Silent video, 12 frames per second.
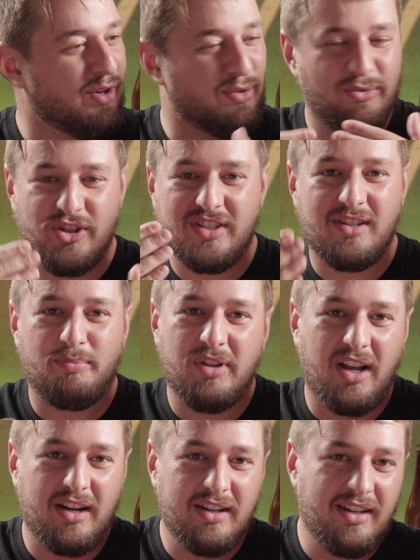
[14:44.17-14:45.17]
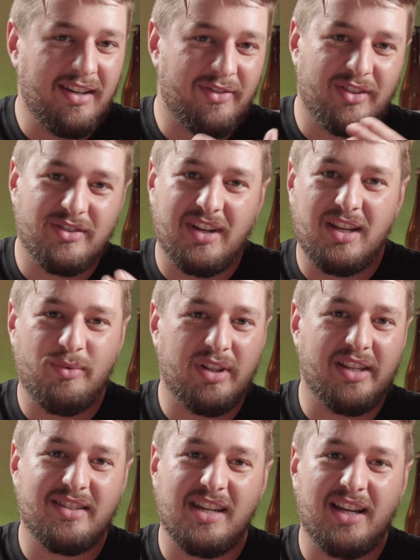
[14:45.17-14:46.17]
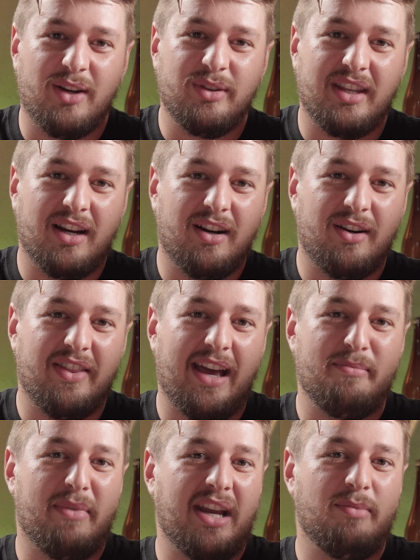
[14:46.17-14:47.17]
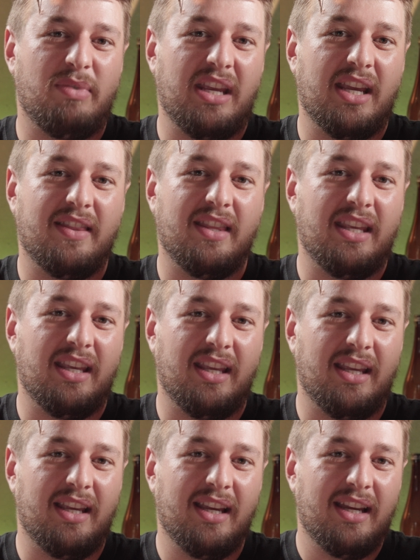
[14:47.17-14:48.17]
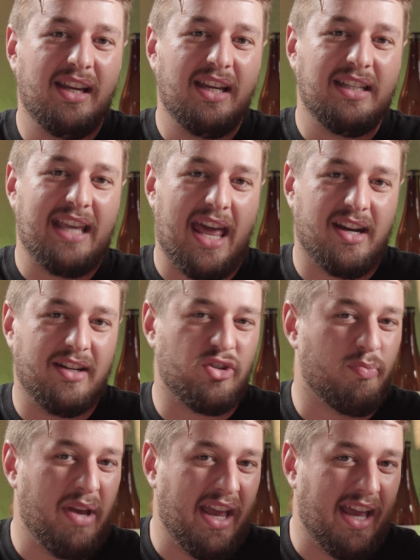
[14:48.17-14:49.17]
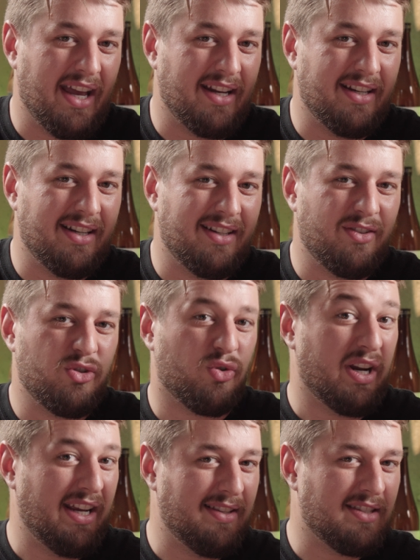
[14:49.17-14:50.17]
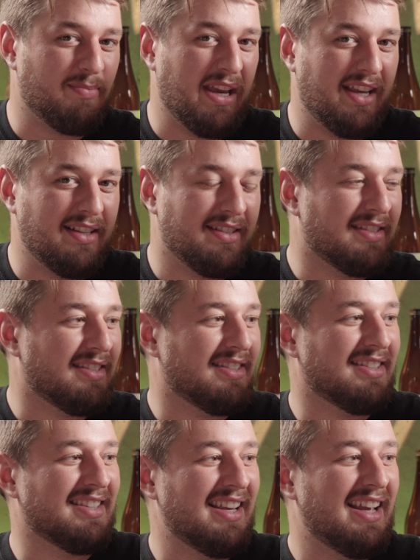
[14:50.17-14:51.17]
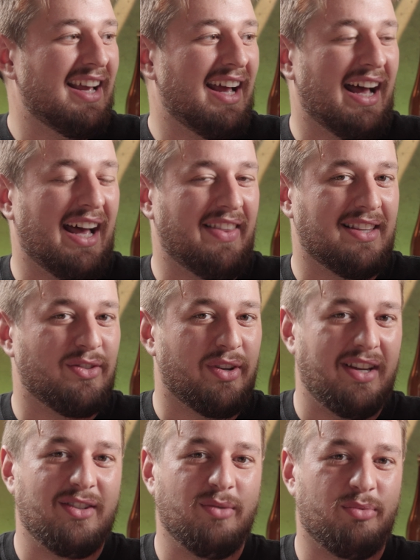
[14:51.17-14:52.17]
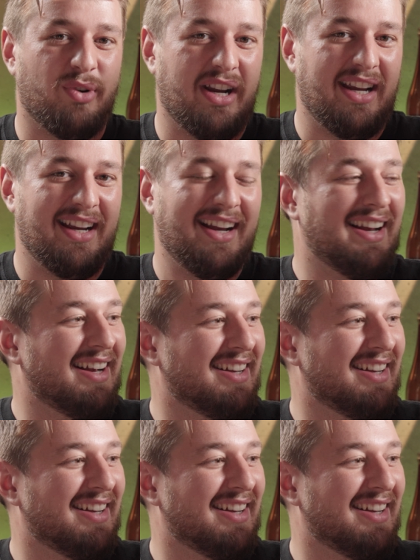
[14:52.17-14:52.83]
just a plug, if there's anyone listening out there that might be in the Canada-Japan trade space that's looking to bring